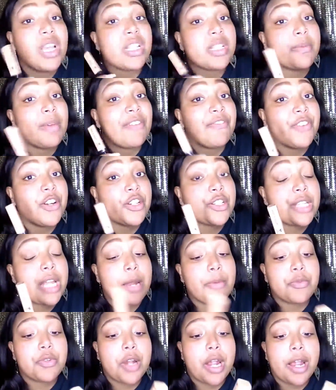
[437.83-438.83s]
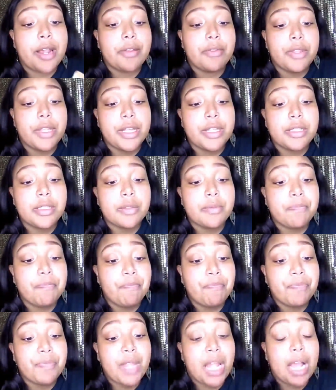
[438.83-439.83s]
It's my first time trying this.
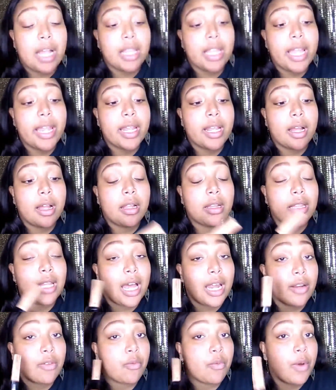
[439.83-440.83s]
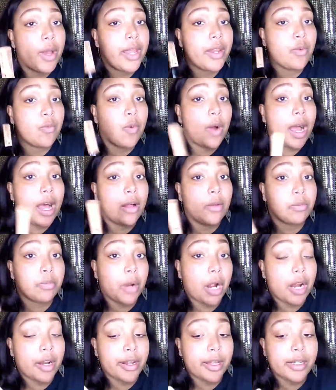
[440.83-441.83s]
I like a lot of Wet n Wild
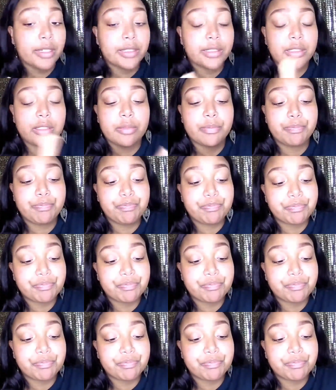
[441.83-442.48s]
products.